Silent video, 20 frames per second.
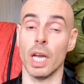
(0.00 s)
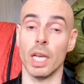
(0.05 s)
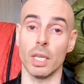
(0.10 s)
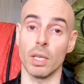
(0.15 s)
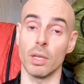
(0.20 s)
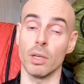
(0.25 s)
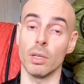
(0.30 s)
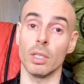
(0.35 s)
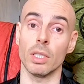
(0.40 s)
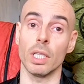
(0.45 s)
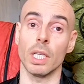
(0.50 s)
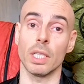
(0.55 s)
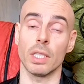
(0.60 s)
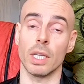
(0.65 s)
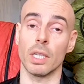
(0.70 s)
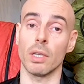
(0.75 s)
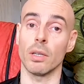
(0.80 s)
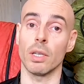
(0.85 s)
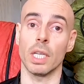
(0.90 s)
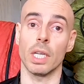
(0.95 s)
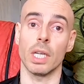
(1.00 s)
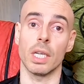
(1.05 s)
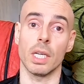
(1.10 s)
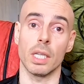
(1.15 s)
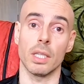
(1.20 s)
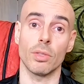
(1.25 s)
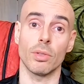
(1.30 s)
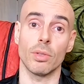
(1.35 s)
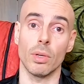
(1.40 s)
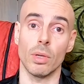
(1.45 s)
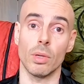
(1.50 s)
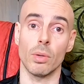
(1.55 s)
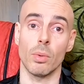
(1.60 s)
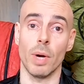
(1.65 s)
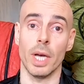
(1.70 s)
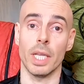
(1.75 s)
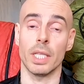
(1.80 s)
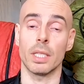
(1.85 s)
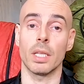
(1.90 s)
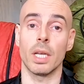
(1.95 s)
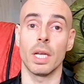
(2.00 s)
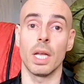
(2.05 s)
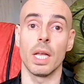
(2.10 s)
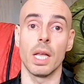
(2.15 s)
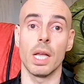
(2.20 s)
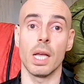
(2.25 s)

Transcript: I know that I'm gonna soak wet